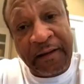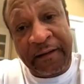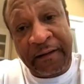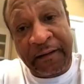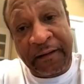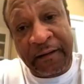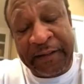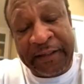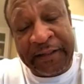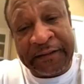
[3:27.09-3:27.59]

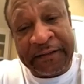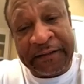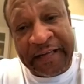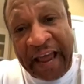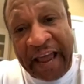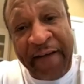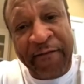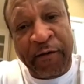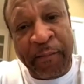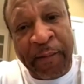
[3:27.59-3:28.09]
You know,
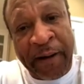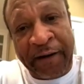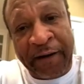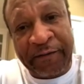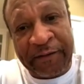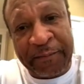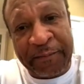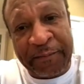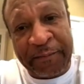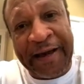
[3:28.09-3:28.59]
because
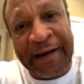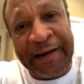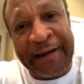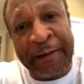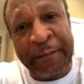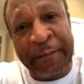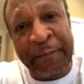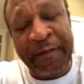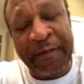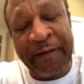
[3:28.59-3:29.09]
everybody was
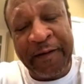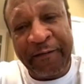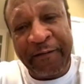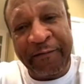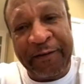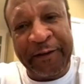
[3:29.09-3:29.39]
mad at him